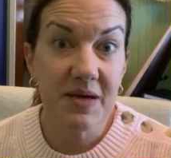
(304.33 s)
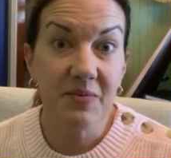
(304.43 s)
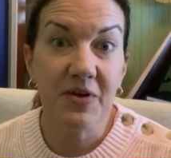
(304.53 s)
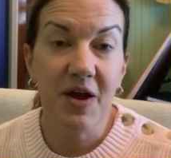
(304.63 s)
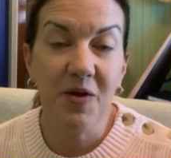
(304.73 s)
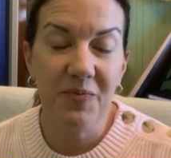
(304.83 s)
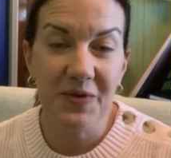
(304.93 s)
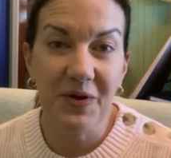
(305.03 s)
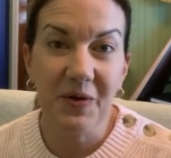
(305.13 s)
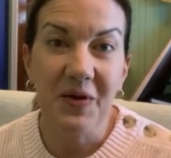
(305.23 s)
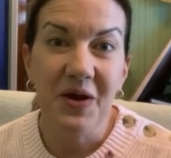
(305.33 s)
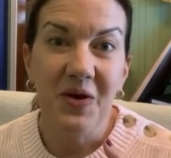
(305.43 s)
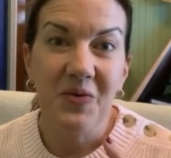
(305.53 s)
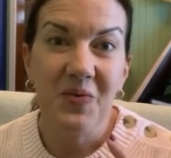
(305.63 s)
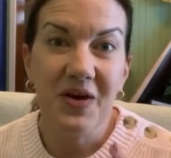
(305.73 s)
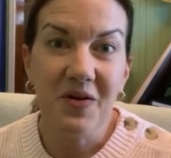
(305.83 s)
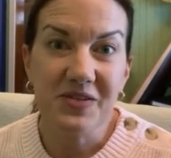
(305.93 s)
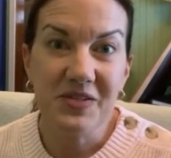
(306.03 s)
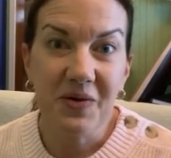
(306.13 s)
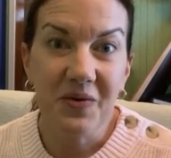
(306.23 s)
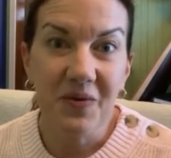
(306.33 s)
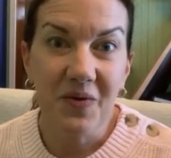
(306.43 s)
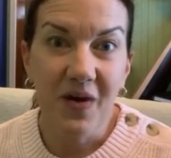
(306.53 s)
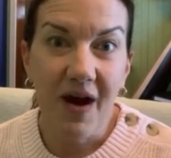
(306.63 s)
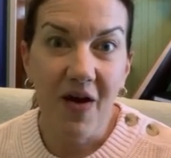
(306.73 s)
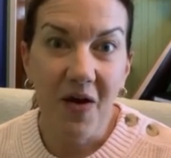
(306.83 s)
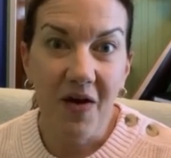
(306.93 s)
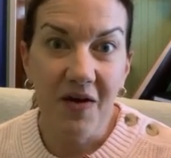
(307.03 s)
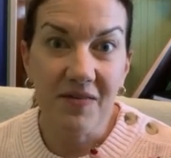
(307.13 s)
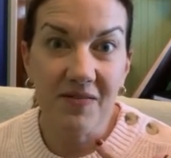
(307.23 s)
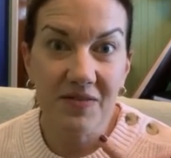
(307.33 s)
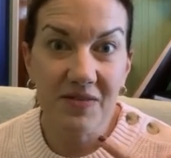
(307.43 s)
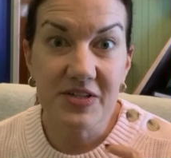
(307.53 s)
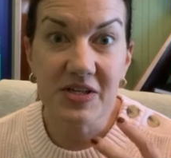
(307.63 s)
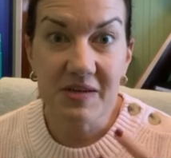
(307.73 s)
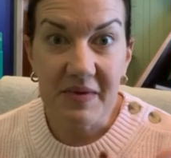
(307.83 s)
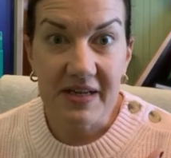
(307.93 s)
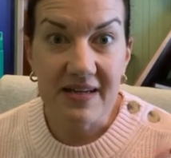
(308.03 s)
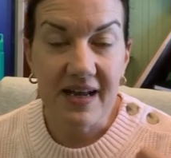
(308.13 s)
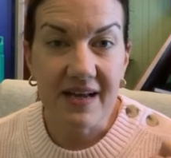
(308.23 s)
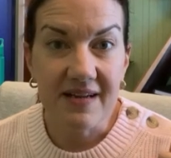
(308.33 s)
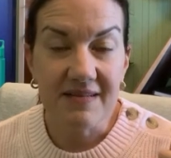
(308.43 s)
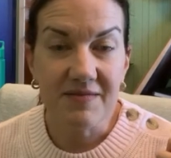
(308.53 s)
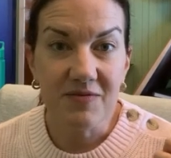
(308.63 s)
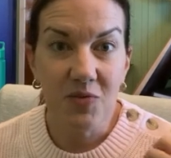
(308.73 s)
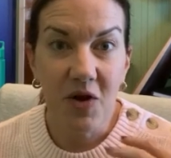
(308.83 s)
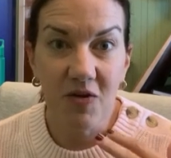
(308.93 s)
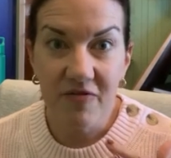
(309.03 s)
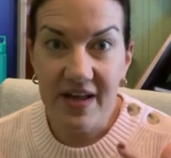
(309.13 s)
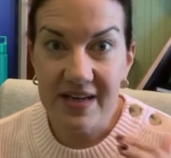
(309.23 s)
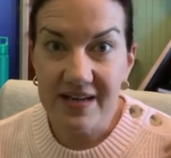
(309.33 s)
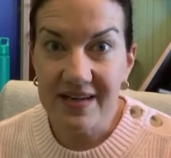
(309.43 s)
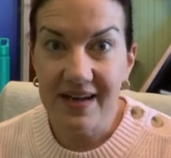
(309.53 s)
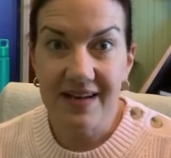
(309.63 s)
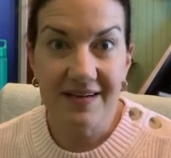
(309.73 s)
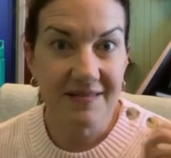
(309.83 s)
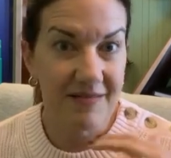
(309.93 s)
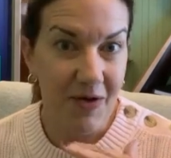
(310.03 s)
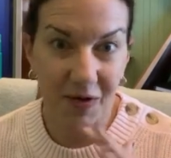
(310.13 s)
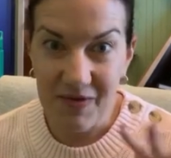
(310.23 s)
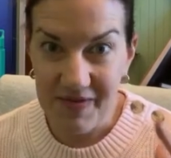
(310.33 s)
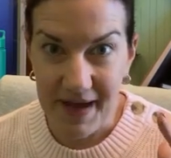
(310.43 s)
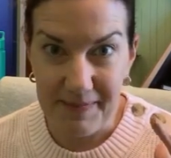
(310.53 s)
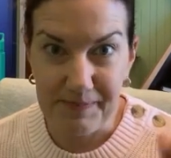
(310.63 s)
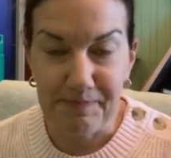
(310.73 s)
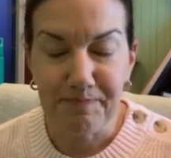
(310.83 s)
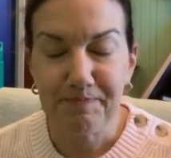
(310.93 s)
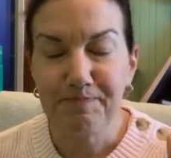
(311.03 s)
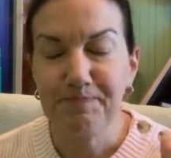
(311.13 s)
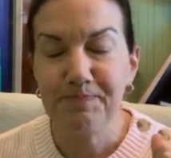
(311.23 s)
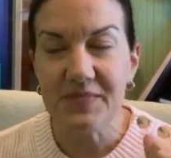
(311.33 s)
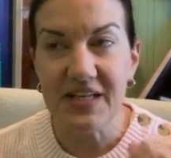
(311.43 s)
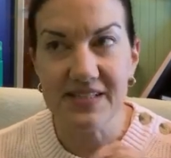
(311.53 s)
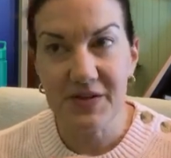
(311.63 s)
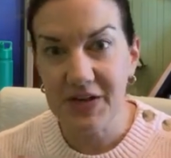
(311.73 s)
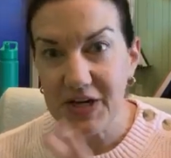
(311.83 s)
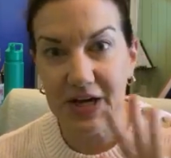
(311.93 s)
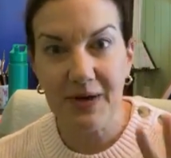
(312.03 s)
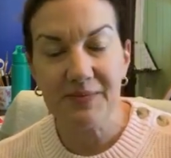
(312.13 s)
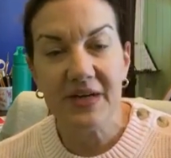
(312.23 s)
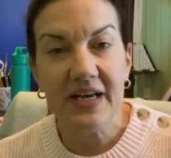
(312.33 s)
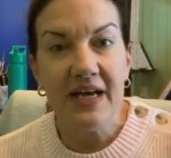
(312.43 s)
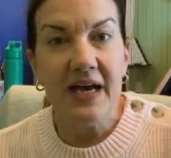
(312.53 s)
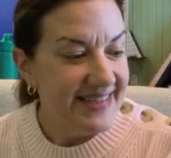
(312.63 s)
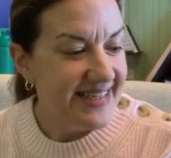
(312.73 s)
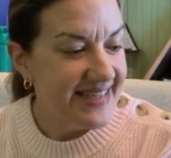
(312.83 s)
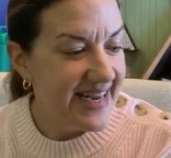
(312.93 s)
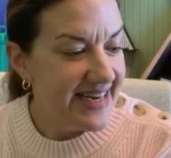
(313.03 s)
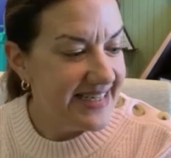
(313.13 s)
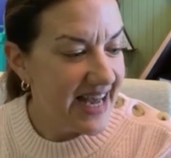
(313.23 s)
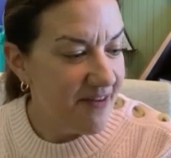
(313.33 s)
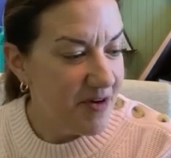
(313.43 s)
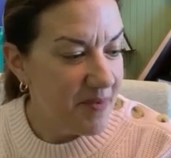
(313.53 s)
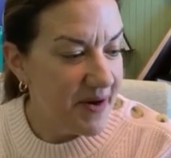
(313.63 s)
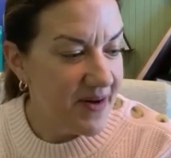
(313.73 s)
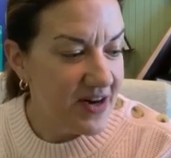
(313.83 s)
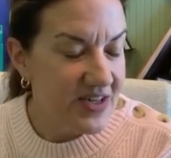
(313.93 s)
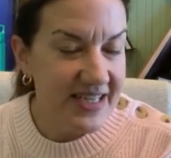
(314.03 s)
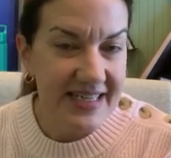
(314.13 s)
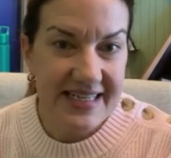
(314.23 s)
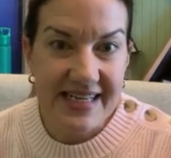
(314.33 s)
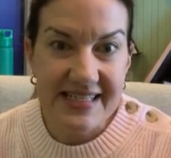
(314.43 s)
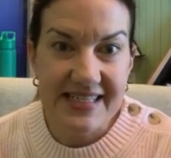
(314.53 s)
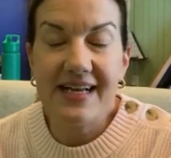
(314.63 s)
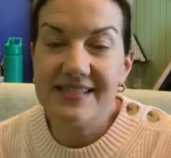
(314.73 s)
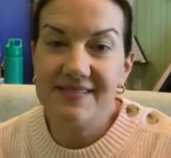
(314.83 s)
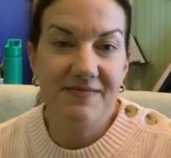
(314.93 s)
able to help you, we also are legitimate and well vetted and all of that. So there you go. It's exciting to have all my records on disk. I've